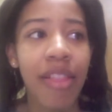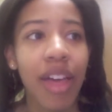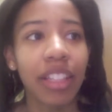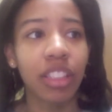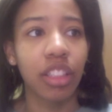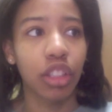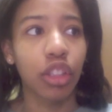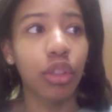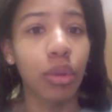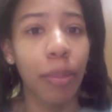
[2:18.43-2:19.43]
That's
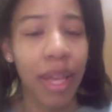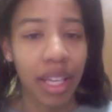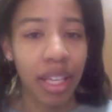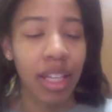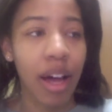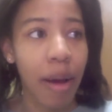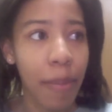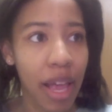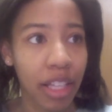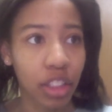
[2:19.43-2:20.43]
you picking it up
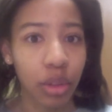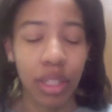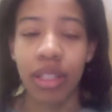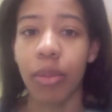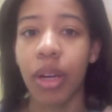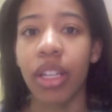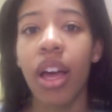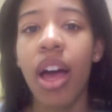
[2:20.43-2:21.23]
and shooting someone.